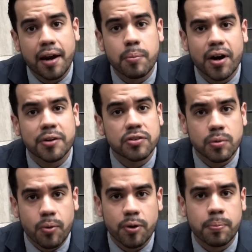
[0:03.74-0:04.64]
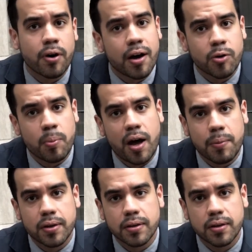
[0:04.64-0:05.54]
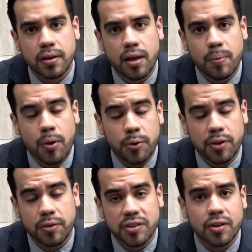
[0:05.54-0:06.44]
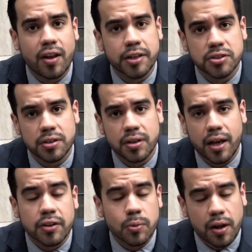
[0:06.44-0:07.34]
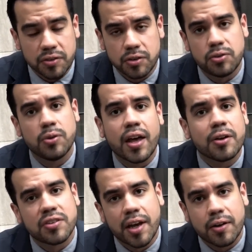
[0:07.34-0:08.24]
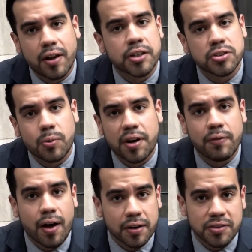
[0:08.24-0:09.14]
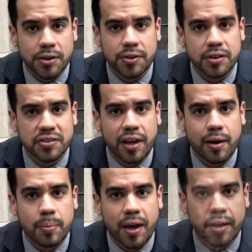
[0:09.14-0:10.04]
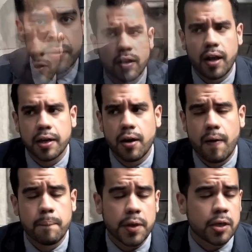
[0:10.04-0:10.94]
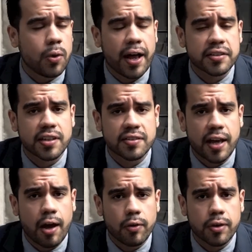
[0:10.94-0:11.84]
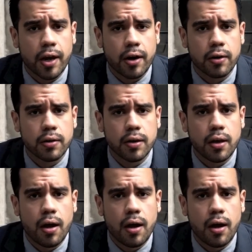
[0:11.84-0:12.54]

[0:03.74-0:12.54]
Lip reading: and I'm proud to support Barack Obama, both in this election as well as the 2008 election when I volunteered in his campaign. I feel like equal access to healthcare,